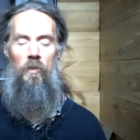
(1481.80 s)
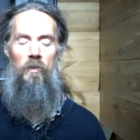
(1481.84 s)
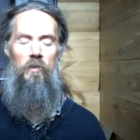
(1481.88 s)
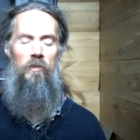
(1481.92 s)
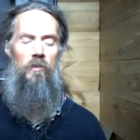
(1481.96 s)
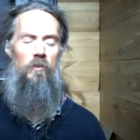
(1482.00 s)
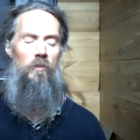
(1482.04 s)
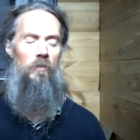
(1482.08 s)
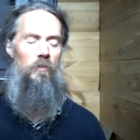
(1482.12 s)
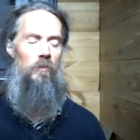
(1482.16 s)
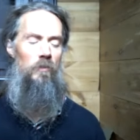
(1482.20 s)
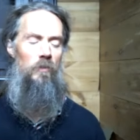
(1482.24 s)

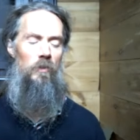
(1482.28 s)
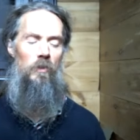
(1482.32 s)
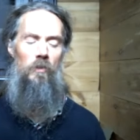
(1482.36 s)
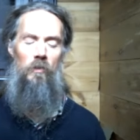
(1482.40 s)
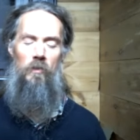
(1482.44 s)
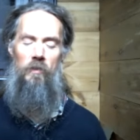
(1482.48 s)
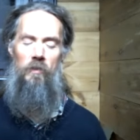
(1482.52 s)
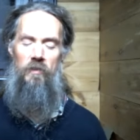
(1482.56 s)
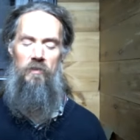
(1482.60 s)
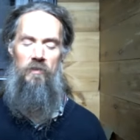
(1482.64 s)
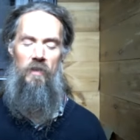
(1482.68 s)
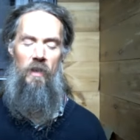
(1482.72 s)
with
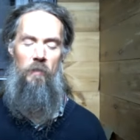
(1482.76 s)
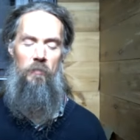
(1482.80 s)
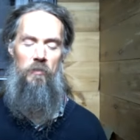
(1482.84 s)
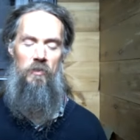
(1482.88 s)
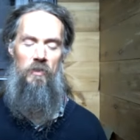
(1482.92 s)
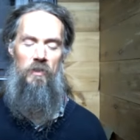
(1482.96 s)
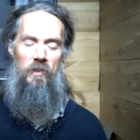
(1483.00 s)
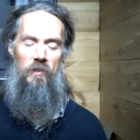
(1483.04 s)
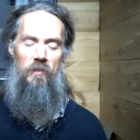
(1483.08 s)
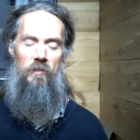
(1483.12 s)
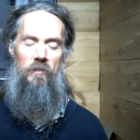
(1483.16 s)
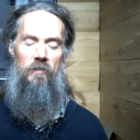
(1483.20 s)
little
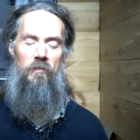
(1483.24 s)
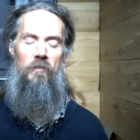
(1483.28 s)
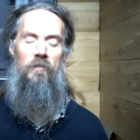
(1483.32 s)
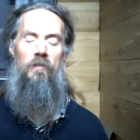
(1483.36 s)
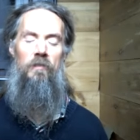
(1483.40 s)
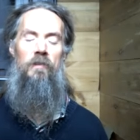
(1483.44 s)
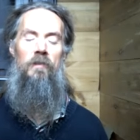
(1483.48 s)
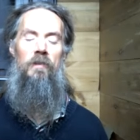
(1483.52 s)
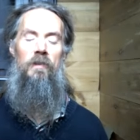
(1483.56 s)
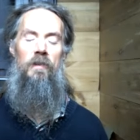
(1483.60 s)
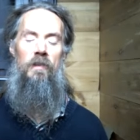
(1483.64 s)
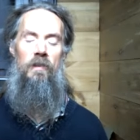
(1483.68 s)
exception,
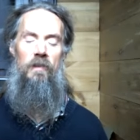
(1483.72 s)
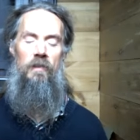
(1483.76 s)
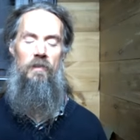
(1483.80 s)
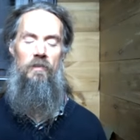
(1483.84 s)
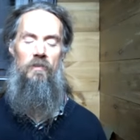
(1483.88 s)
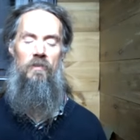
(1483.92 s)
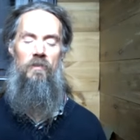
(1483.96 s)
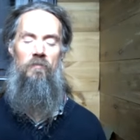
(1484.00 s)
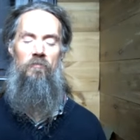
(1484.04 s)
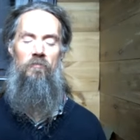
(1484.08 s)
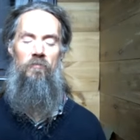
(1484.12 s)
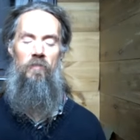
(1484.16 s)

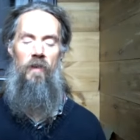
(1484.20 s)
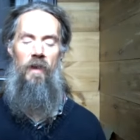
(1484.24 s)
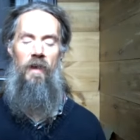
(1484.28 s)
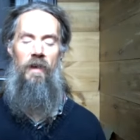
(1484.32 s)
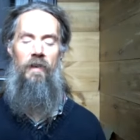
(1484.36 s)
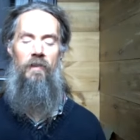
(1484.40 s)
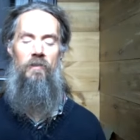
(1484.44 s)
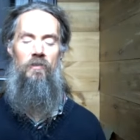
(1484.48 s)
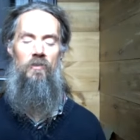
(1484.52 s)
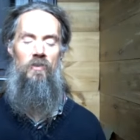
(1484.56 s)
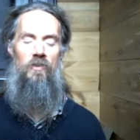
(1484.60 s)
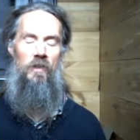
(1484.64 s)
is in
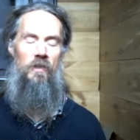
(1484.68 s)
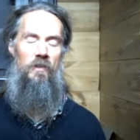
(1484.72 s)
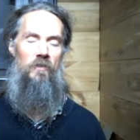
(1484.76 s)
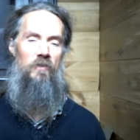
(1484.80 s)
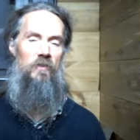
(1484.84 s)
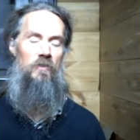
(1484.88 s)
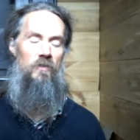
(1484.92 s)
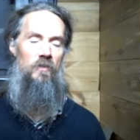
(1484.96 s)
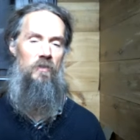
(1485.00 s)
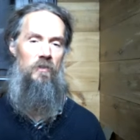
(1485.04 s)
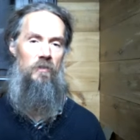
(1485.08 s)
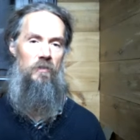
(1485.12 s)
fact
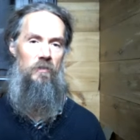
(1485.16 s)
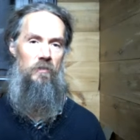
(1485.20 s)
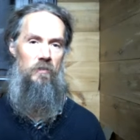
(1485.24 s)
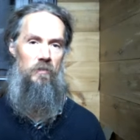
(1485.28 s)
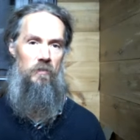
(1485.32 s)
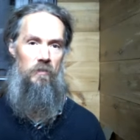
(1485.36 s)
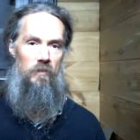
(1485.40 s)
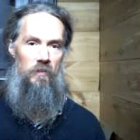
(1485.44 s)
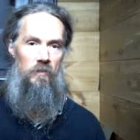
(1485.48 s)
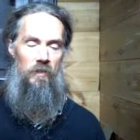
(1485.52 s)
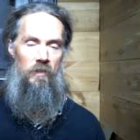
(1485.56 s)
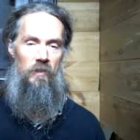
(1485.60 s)
just
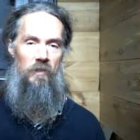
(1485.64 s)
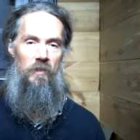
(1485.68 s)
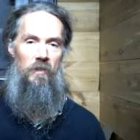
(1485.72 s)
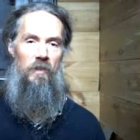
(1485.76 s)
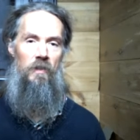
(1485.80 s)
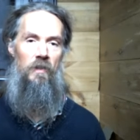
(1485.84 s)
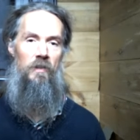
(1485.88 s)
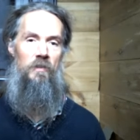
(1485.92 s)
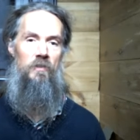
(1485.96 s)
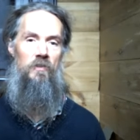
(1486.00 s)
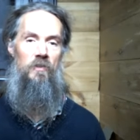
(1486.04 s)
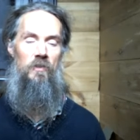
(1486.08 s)

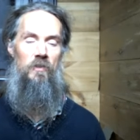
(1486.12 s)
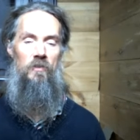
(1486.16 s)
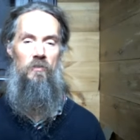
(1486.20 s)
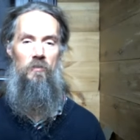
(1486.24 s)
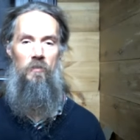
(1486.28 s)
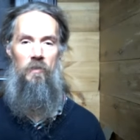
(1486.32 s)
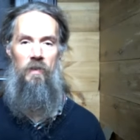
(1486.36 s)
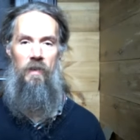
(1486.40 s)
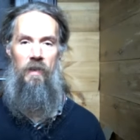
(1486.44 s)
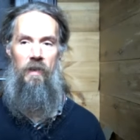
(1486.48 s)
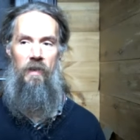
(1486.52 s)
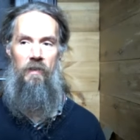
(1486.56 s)

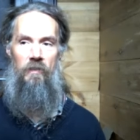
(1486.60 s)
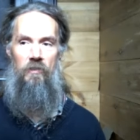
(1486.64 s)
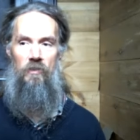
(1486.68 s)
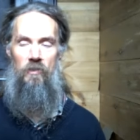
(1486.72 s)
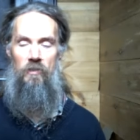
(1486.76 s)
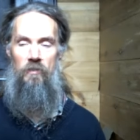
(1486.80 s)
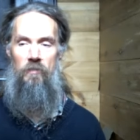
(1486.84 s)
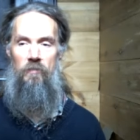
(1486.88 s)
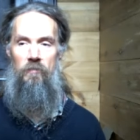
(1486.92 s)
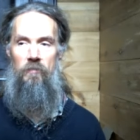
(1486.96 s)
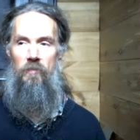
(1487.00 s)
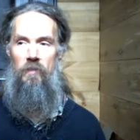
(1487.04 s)
unconscious
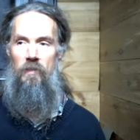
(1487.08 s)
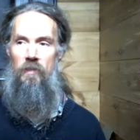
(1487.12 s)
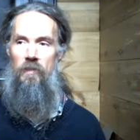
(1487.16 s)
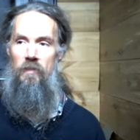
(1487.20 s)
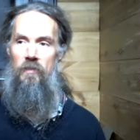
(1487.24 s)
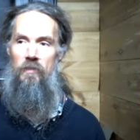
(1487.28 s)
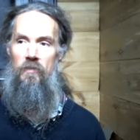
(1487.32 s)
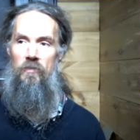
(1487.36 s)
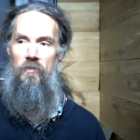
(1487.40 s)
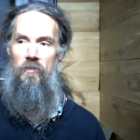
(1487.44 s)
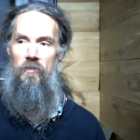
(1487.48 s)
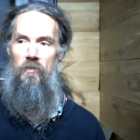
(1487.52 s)
reaction.
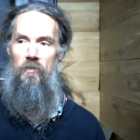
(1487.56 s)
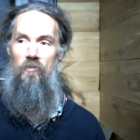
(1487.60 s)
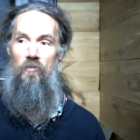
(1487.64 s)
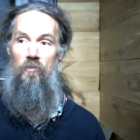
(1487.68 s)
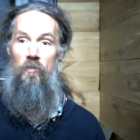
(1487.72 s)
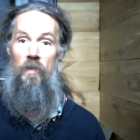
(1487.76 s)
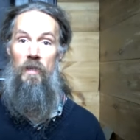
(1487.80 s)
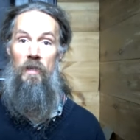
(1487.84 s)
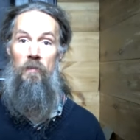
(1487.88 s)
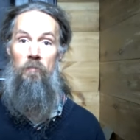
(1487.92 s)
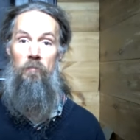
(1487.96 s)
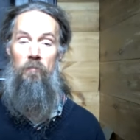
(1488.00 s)
It is a
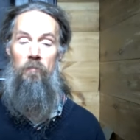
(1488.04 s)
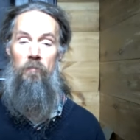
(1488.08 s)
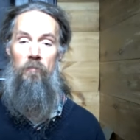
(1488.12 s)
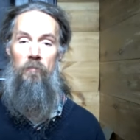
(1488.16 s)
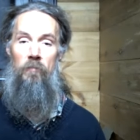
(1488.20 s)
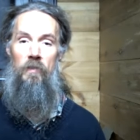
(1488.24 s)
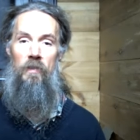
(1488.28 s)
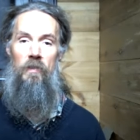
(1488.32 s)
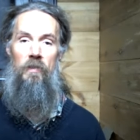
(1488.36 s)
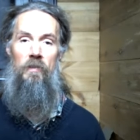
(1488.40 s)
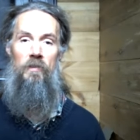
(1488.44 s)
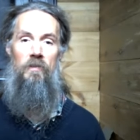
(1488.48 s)
dream
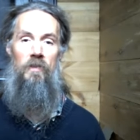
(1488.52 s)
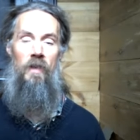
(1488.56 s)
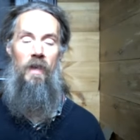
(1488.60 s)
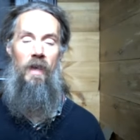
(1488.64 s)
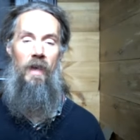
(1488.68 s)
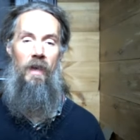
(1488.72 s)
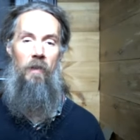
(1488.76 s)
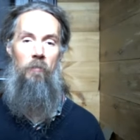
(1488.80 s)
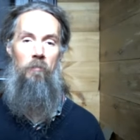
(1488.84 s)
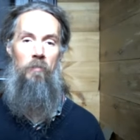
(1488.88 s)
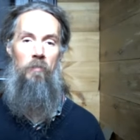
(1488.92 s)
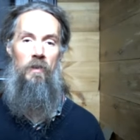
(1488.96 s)
that is
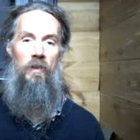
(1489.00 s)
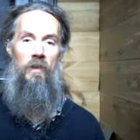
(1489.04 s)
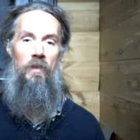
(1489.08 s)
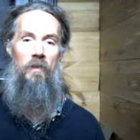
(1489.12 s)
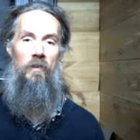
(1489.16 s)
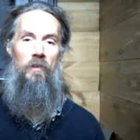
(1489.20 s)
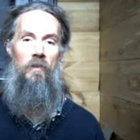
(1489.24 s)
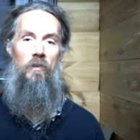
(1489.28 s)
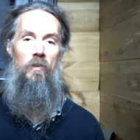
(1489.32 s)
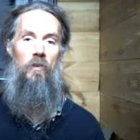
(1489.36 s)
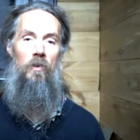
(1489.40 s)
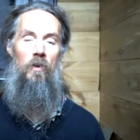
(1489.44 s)

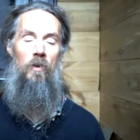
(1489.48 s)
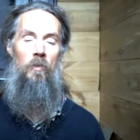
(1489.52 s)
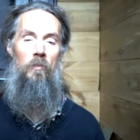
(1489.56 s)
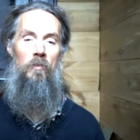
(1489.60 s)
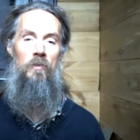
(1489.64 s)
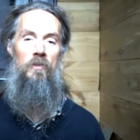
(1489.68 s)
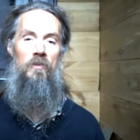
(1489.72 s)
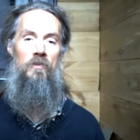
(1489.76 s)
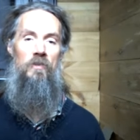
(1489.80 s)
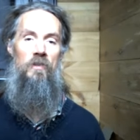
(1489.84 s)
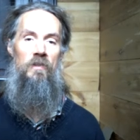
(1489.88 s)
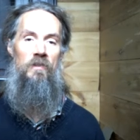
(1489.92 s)
happening
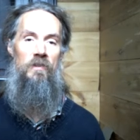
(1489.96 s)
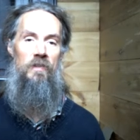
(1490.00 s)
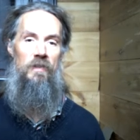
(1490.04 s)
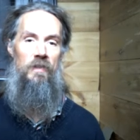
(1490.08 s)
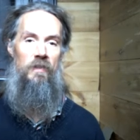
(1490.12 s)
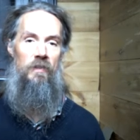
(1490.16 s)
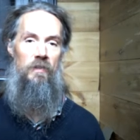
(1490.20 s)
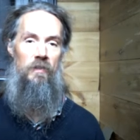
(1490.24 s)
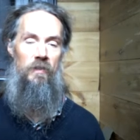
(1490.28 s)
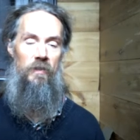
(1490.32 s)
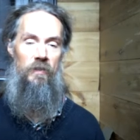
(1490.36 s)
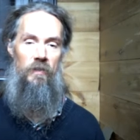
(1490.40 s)
almost
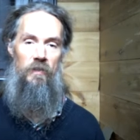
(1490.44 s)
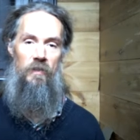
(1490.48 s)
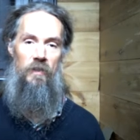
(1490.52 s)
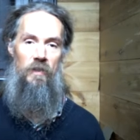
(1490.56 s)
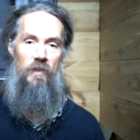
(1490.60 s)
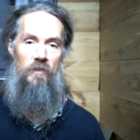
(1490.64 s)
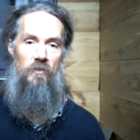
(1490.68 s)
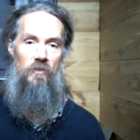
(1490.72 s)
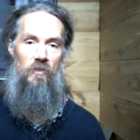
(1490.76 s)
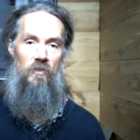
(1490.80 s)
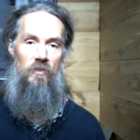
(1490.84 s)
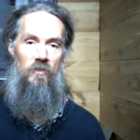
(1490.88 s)
entirely
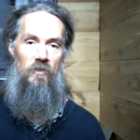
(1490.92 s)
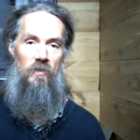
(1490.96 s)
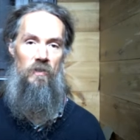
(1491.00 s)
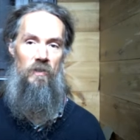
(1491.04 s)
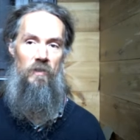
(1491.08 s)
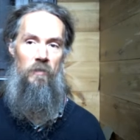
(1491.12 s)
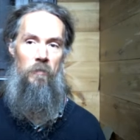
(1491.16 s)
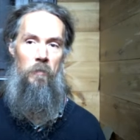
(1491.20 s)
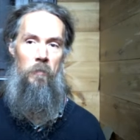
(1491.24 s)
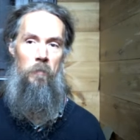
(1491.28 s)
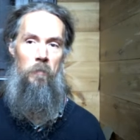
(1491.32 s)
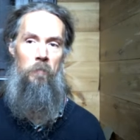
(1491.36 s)

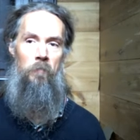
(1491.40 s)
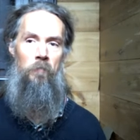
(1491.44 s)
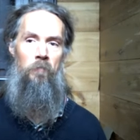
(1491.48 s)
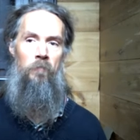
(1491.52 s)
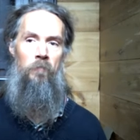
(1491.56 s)
unconsciously